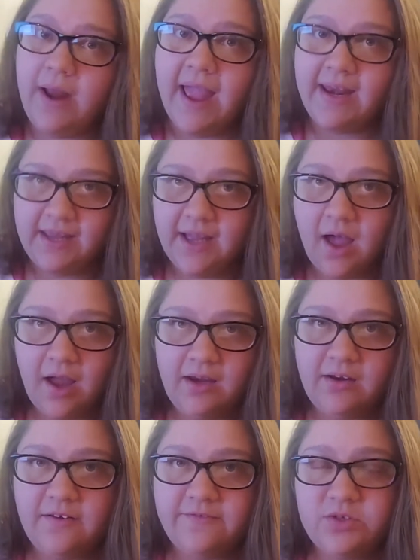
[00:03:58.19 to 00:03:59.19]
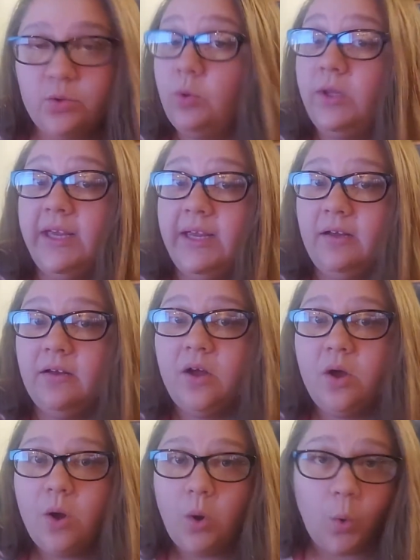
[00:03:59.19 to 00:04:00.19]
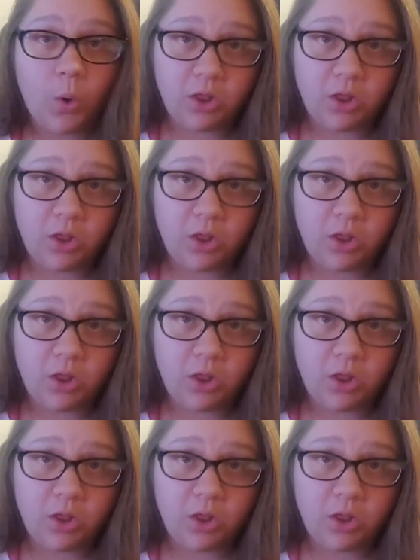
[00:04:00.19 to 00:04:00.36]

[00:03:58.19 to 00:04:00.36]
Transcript: any kind of schooling or